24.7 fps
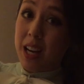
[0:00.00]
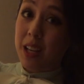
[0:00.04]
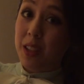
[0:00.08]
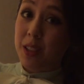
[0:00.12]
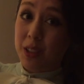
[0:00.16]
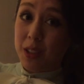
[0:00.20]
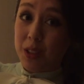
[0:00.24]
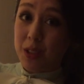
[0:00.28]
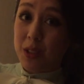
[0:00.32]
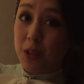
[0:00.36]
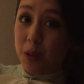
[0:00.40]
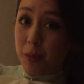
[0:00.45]

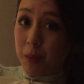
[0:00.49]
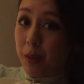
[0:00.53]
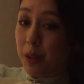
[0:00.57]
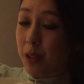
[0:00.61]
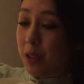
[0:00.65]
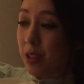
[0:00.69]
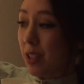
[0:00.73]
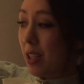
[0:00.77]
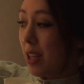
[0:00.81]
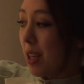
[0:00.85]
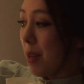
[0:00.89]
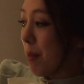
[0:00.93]
actually super
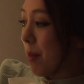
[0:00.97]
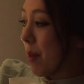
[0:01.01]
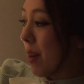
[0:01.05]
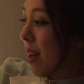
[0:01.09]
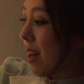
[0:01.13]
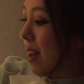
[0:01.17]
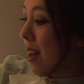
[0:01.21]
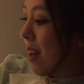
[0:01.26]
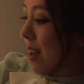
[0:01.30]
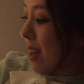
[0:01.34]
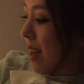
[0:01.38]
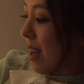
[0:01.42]
cheap.
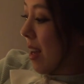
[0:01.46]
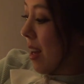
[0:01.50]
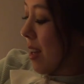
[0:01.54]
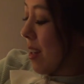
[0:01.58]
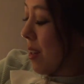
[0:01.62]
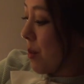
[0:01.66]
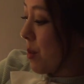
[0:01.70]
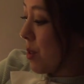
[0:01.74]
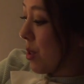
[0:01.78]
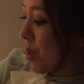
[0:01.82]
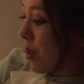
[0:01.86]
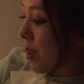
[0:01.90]

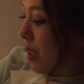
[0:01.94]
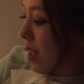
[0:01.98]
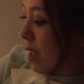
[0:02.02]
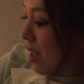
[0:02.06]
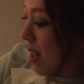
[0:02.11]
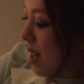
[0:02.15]
And it was only